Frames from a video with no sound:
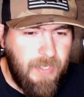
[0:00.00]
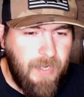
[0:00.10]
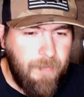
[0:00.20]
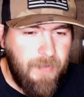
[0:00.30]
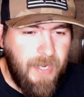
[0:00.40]

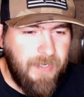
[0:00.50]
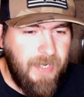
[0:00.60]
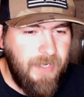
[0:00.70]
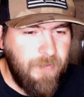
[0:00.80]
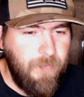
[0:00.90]
I, I
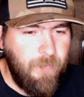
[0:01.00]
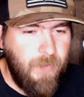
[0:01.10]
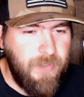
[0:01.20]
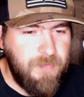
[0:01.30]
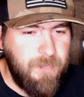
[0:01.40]
kind of quit
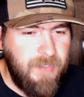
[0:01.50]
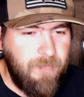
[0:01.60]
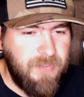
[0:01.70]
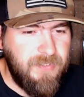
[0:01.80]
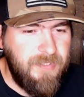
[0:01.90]
watching, man,
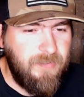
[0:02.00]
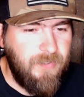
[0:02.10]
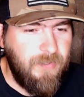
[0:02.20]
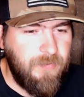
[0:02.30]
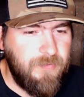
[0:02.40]
when I seen the
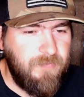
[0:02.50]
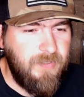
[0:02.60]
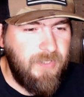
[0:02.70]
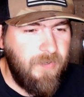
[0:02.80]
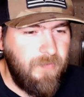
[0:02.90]
Lunkers
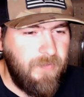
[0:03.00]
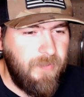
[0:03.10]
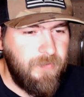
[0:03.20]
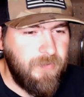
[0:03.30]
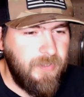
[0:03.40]
video and they
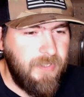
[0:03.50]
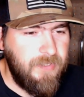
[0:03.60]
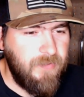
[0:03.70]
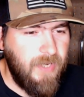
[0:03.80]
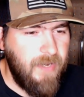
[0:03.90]
were drinking
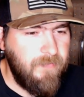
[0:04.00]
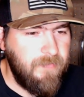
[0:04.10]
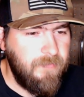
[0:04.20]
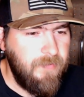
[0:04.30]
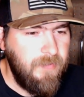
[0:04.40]
and
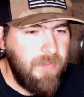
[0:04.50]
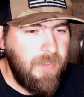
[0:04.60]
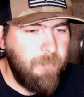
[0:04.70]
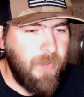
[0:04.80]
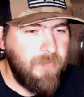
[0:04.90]
driving
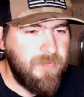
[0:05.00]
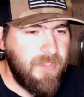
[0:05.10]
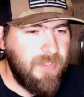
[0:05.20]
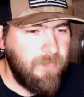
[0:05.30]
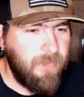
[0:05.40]
boats. I
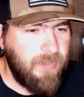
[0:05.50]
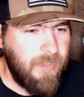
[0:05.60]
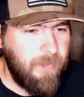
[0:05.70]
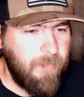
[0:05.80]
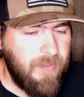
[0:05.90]
didn't really
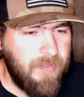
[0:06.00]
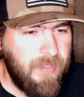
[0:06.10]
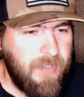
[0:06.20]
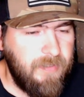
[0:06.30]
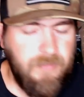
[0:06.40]
care about
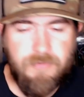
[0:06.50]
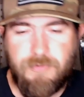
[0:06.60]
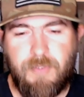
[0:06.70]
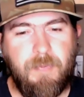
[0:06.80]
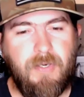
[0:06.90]
that.
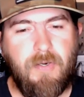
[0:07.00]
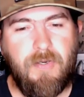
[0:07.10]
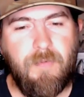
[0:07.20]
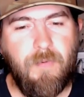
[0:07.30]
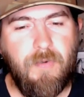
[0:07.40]
Drink beer all
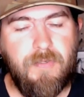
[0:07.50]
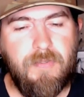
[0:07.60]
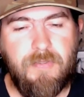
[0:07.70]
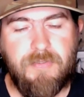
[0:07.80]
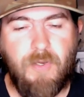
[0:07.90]
you want.
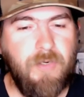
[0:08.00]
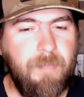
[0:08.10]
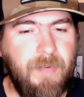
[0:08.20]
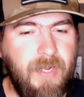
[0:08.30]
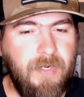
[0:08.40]
Don't
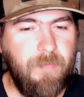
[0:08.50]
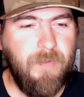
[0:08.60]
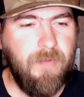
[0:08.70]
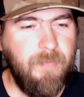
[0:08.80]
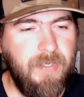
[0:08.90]
get behind the
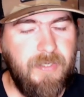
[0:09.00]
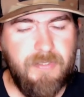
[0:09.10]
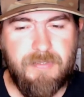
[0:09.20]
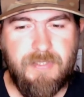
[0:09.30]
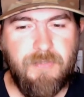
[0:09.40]
wheel, man.
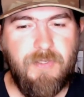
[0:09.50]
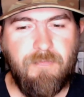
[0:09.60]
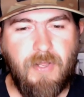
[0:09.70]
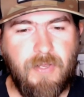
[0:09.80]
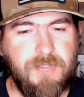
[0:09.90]
Until you've
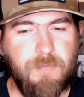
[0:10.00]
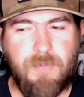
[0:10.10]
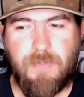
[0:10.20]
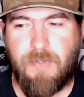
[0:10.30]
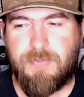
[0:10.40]
lost someone
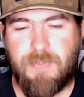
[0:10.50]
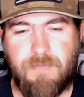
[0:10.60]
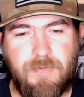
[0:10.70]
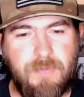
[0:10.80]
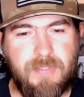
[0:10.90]
close to
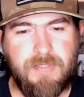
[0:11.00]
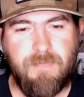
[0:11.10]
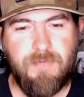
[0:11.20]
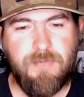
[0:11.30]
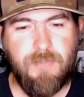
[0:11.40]
you because
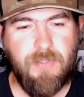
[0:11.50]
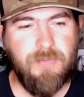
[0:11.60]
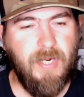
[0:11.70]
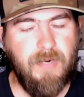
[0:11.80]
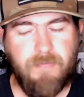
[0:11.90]
of a drunk
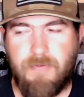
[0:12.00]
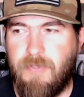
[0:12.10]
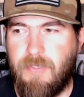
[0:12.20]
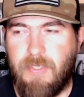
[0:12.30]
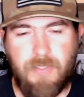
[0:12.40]
driver,
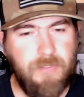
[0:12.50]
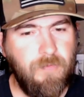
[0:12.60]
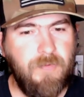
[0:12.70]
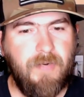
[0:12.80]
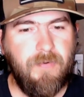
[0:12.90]

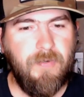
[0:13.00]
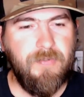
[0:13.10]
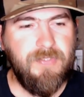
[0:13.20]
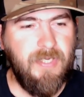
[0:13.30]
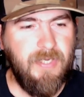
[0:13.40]
you'll never
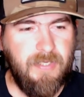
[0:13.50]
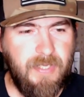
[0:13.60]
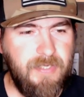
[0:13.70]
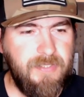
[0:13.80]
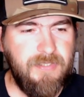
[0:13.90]
understand.
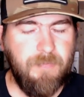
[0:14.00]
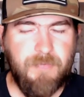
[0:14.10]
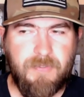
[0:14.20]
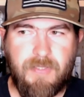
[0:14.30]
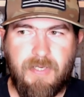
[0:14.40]
That is
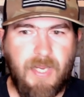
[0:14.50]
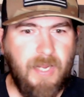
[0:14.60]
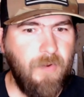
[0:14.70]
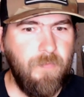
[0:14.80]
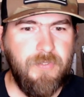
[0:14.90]
something that I
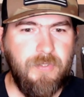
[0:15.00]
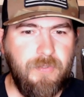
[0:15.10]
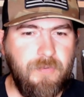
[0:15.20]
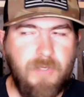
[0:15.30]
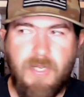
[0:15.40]
don't
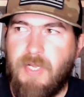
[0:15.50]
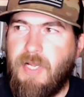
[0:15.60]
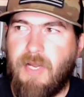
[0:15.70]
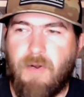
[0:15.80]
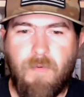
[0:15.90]
do.
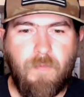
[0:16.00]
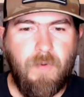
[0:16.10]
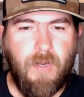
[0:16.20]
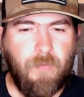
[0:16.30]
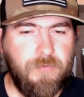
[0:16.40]
I don't,
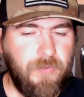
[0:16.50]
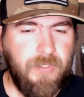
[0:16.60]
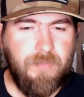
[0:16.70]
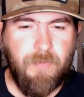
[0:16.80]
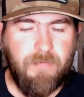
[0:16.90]
I don't
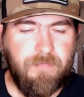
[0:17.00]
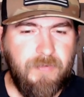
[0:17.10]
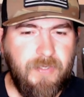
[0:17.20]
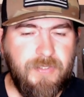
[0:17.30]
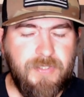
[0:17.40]
drink when I
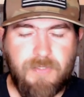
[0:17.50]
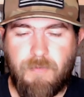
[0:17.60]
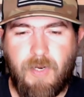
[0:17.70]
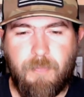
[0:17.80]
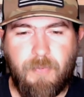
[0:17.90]
fish. I don't
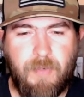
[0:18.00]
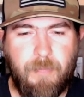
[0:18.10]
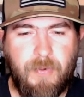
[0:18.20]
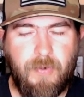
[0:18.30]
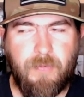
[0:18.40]
operate a
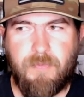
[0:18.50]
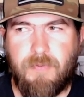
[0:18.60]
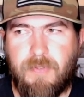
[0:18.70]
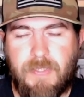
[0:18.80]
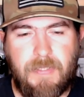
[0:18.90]
boat.
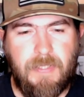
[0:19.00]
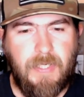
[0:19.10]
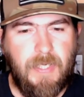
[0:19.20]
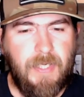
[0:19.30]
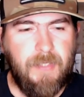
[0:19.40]

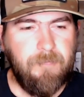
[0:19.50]
Um...